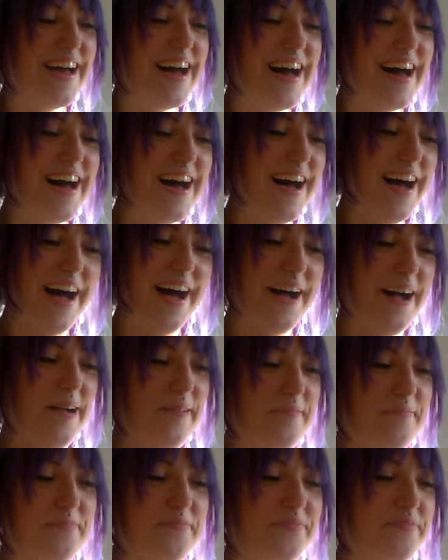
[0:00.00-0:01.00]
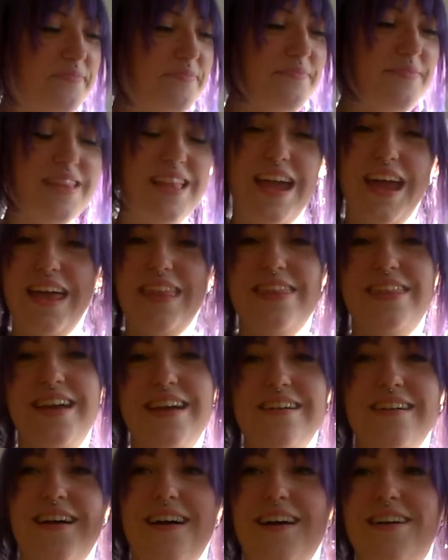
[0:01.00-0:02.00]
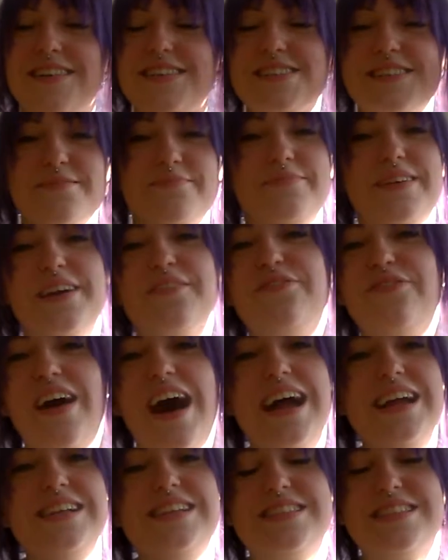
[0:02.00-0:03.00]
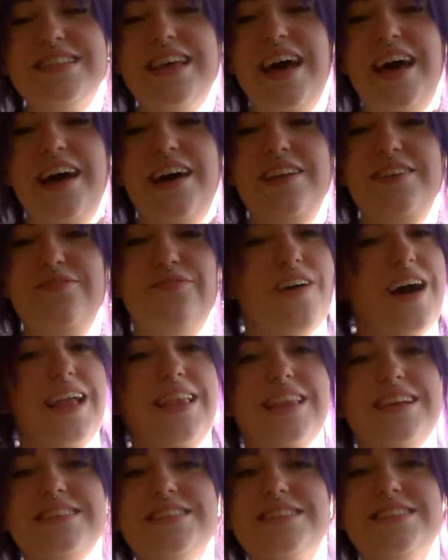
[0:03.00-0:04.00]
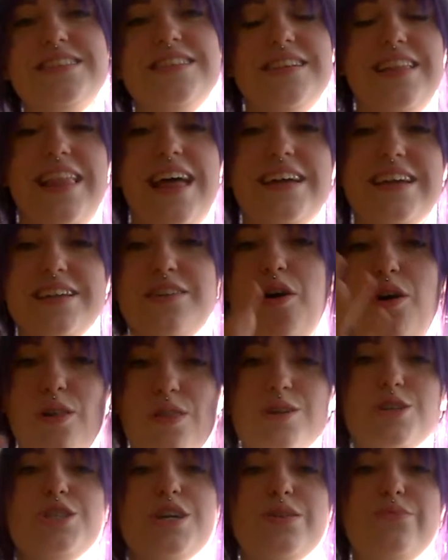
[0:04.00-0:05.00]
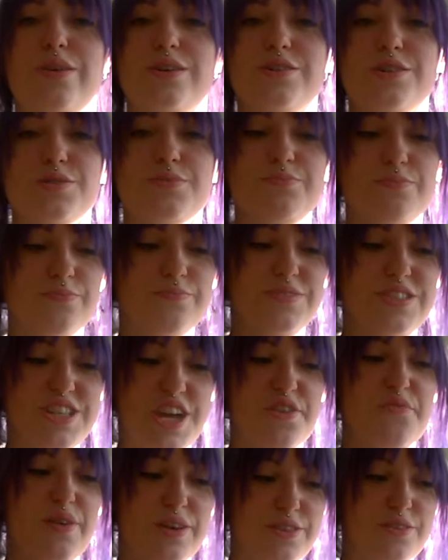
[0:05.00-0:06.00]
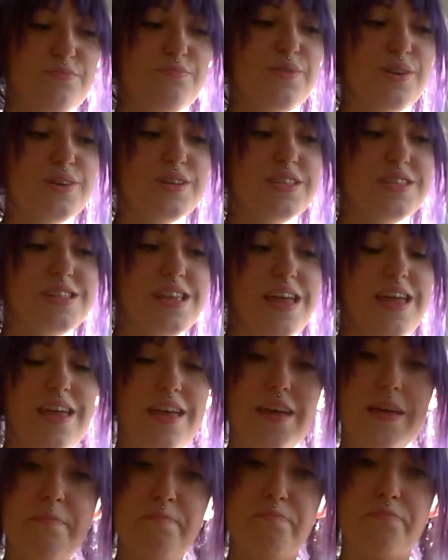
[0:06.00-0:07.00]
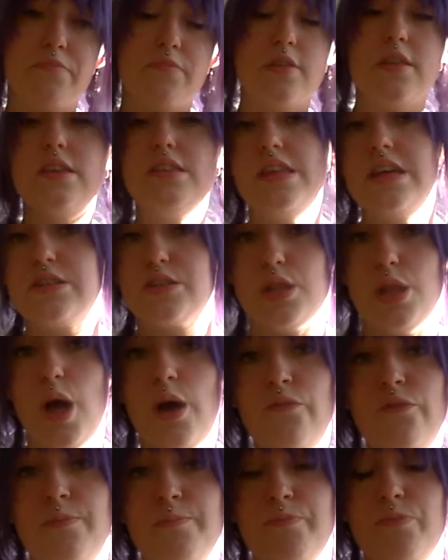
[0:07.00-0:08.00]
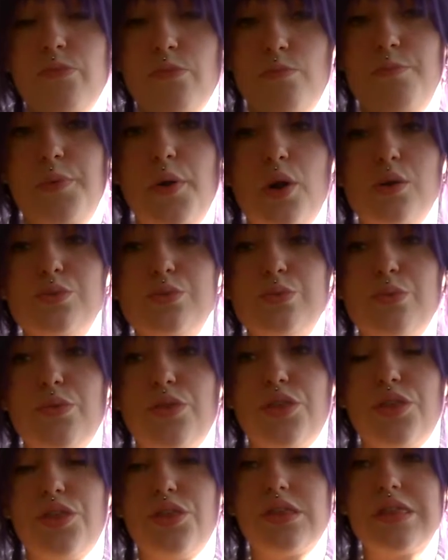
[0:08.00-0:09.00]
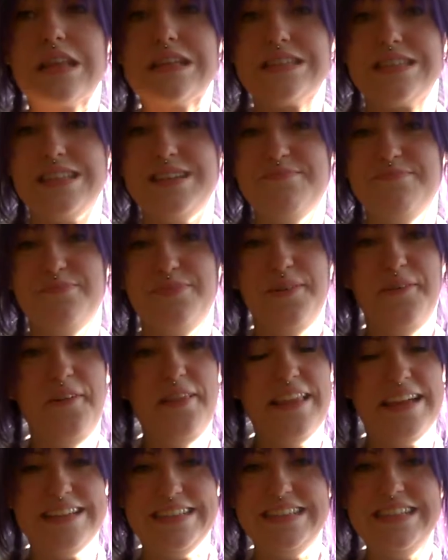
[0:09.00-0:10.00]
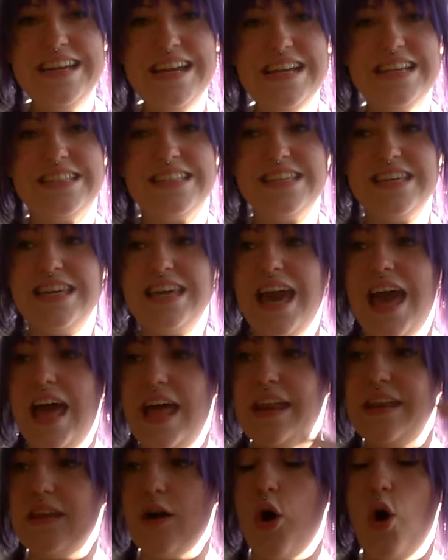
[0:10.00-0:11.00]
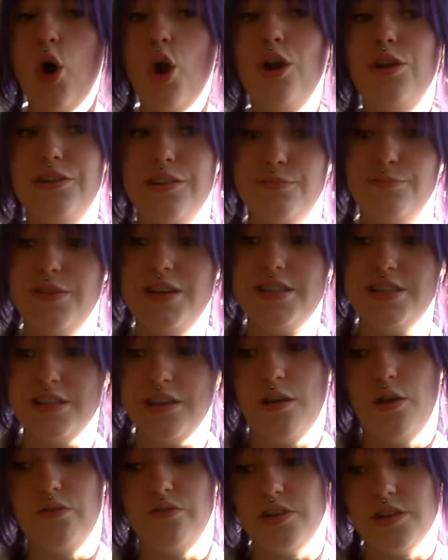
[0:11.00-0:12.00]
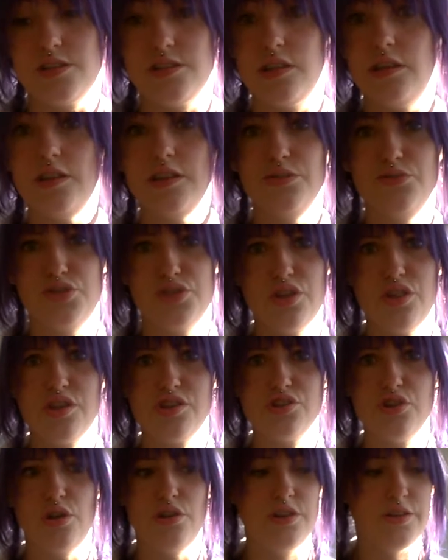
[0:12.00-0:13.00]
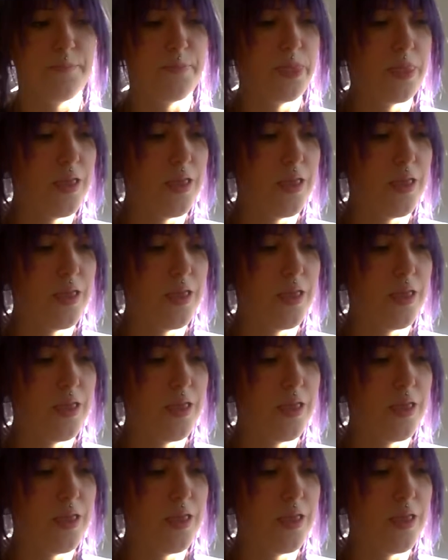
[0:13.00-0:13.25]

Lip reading: There are some big fights and violence, like in all the Shadowhunter books. There's love, both simple and easy, and hard and messy, obviously. You saw the chart.